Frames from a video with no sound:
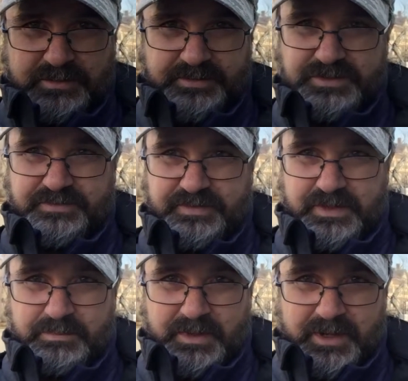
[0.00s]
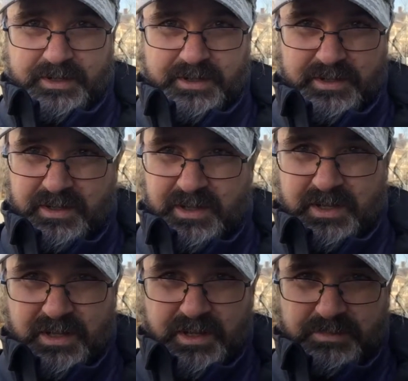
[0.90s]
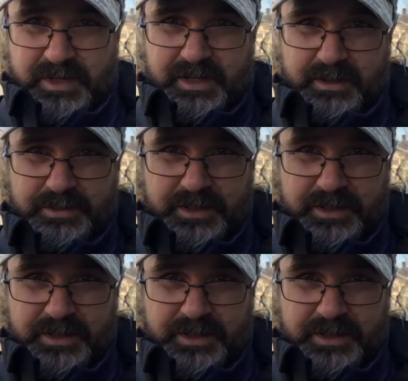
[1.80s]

vis-a-vis the bank, beginning with